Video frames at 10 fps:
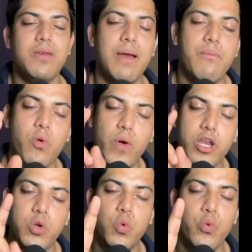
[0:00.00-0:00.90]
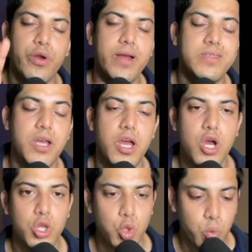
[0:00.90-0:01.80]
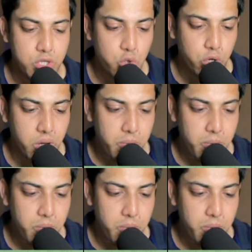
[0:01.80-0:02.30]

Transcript: I provide two trades through which you can